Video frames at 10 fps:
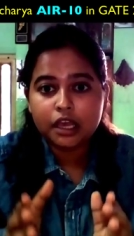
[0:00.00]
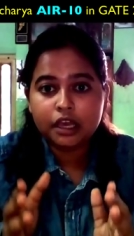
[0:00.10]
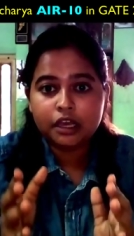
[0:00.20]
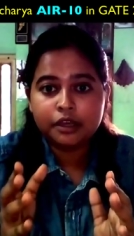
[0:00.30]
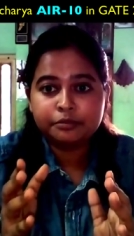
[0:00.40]

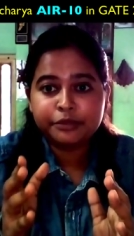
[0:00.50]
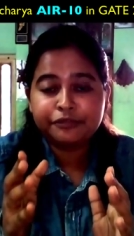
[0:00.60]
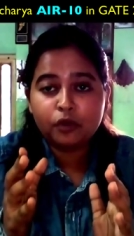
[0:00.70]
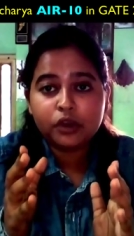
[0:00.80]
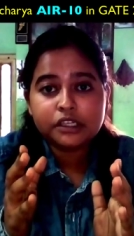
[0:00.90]
uh, be
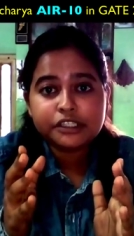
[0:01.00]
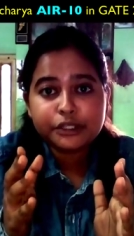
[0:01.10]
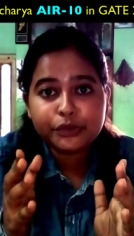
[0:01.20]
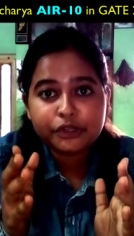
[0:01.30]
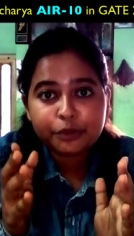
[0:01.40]
focused
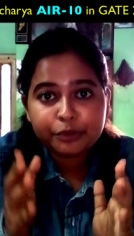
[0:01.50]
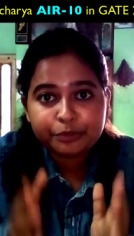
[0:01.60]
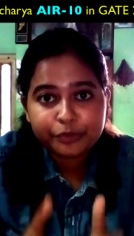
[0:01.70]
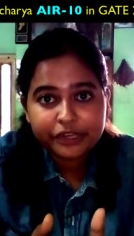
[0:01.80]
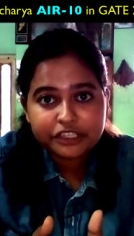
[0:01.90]
during your
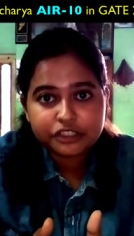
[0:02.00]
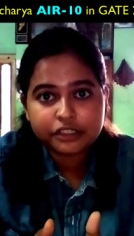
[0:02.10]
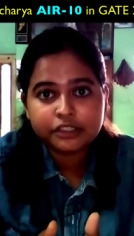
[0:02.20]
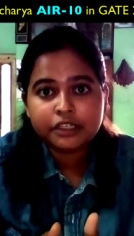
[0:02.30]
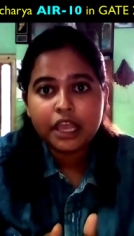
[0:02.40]

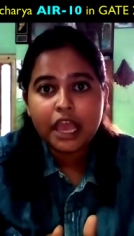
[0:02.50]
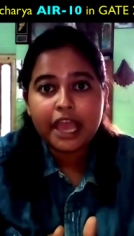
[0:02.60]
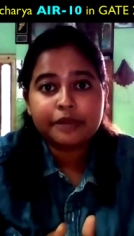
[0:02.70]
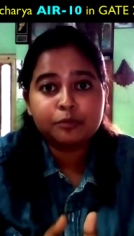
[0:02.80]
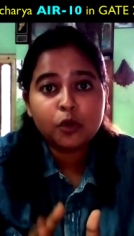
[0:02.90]
preparation,
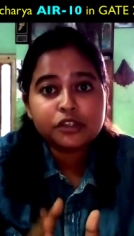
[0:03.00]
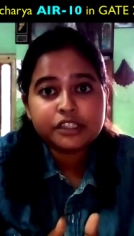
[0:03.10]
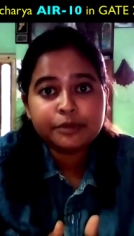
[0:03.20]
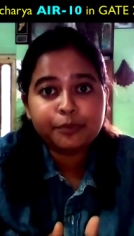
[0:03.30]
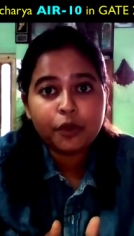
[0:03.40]
and
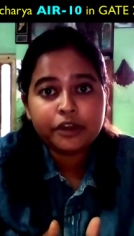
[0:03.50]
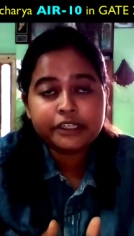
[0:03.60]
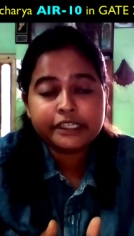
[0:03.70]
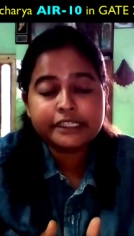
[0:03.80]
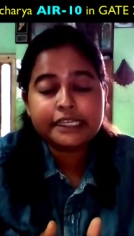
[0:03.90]
most
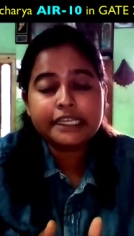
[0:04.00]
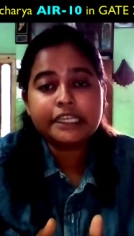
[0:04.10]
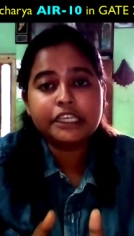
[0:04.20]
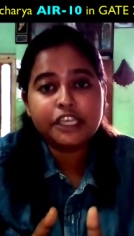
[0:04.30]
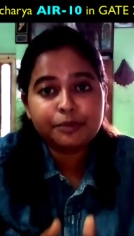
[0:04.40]
importantly
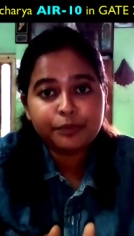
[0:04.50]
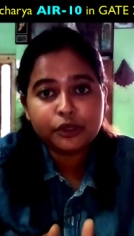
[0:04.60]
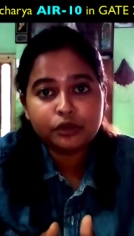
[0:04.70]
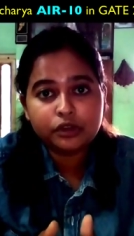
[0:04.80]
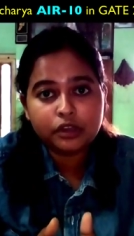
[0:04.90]
keep
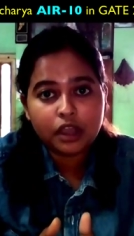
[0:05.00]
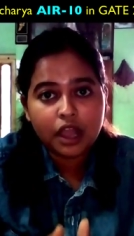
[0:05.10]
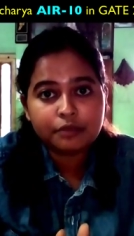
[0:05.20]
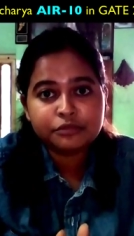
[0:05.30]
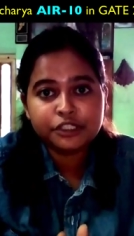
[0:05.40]
your
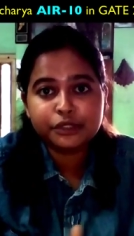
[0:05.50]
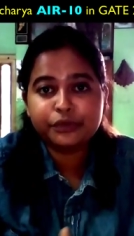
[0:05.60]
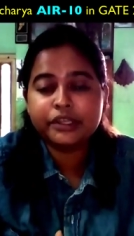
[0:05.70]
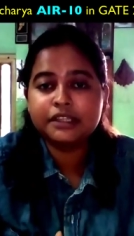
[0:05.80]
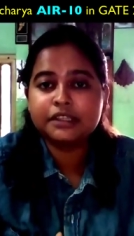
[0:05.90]
calm
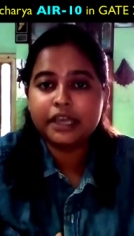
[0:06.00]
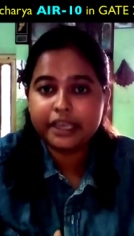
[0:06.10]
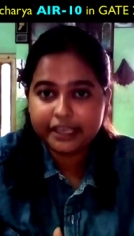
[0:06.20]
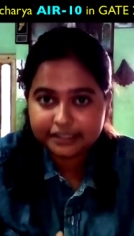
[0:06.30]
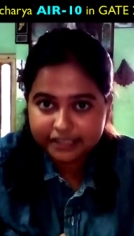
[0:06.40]
during the
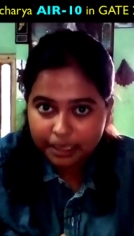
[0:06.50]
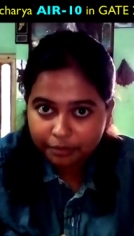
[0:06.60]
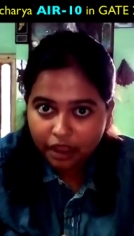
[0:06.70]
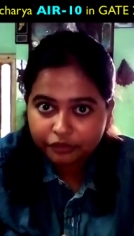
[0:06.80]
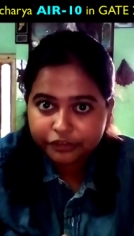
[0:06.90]
exam
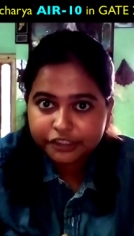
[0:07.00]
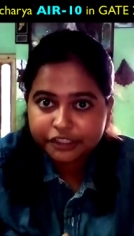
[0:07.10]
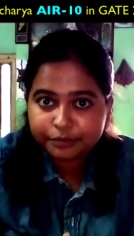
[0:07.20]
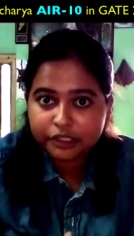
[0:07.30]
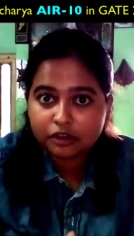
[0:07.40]

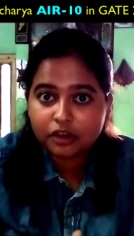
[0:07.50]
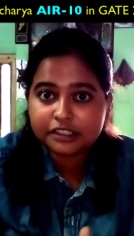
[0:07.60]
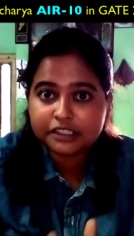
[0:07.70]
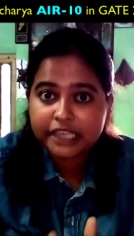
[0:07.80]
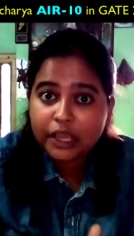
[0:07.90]
hours,
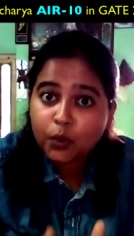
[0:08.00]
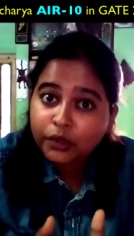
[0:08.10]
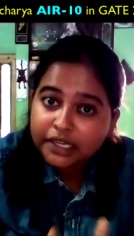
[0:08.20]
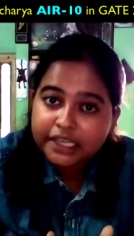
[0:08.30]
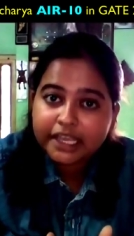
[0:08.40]
because they
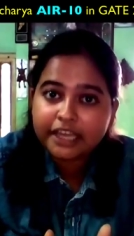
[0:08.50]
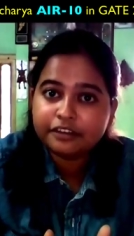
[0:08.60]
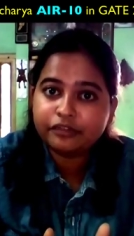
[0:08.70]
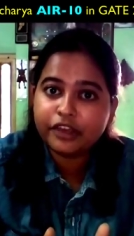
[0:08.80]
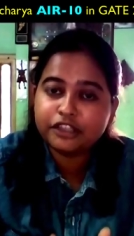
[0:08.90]
only can
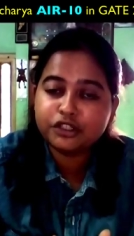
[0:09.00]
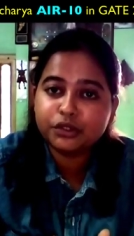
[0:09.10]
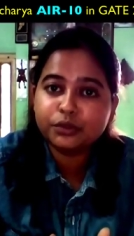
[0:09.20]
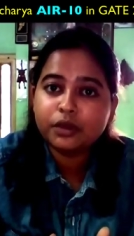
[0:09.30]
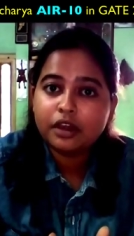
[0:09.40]
fetch
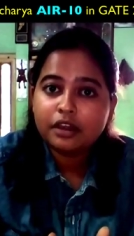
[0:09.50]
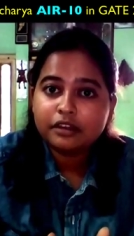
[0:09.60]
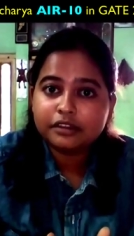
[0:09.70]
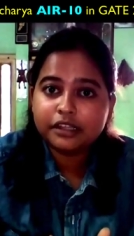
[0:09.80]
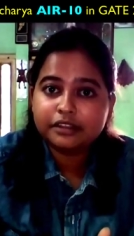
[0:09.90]
you
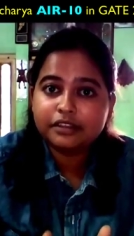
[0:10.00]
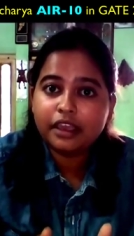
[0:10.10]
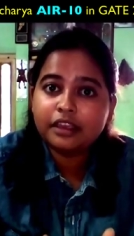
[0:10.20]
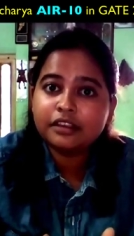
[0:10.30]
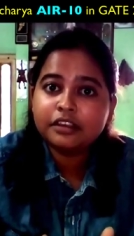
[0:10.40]
the
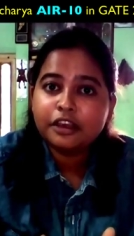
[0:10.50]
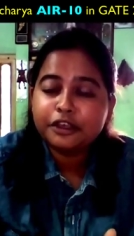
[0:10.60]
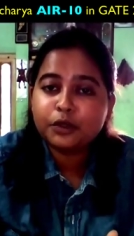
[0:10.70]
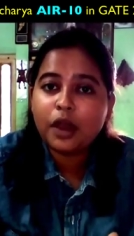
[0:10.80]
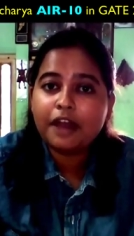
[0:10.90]
thing
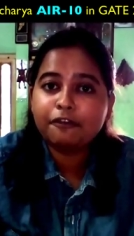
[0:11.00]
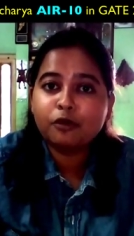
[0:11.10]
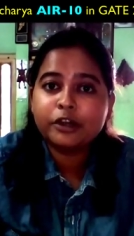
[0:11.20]
you have